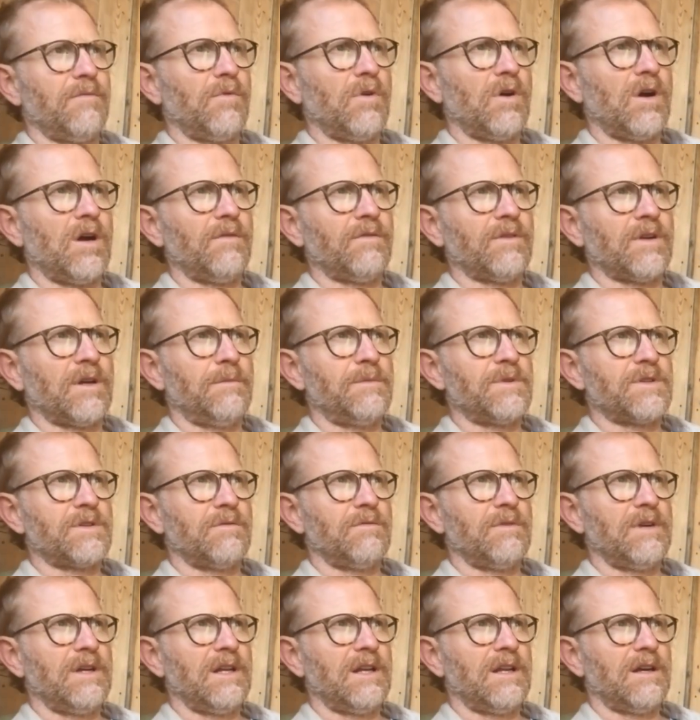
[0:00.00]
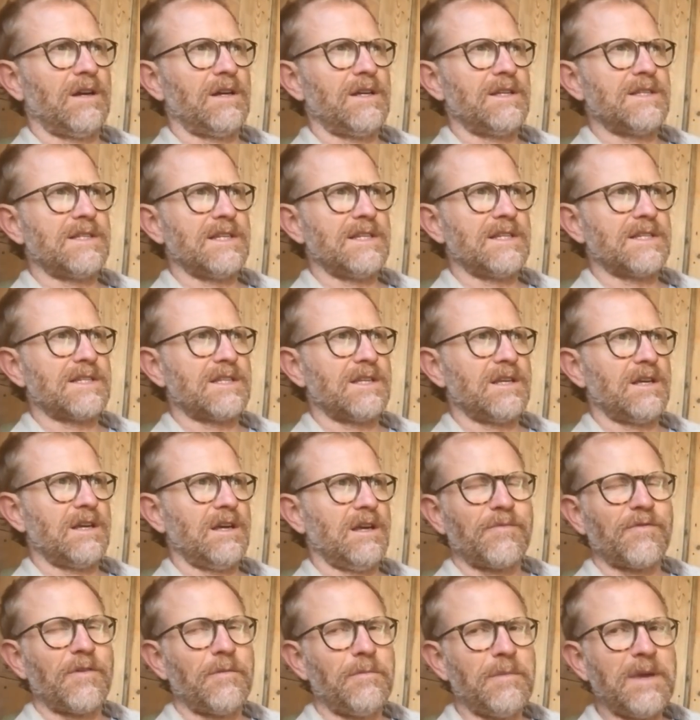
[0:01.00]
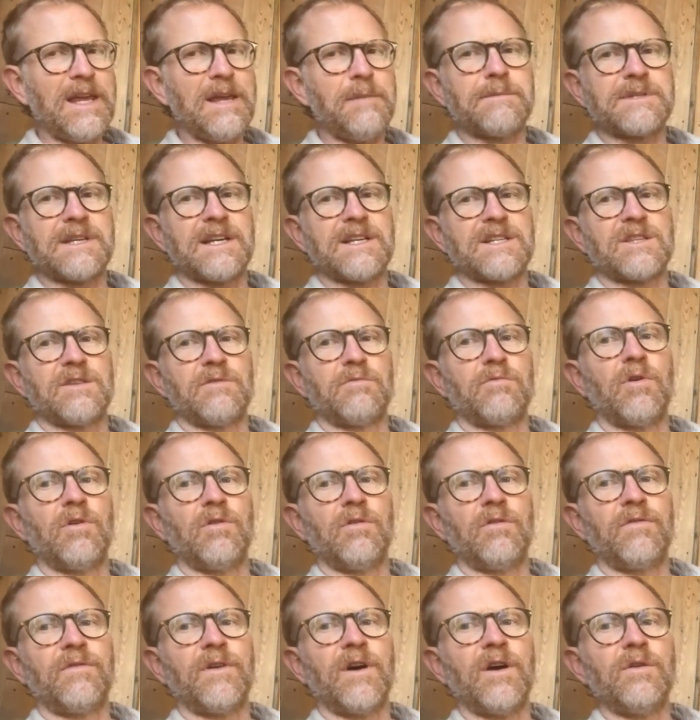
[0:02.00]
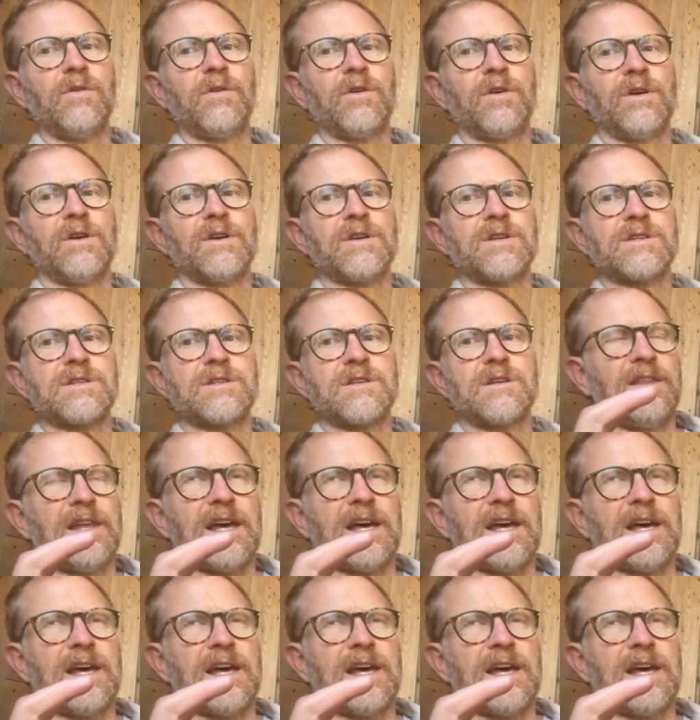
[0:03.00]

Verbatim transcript: What I've come to realize is that for me, that's the wrong focus.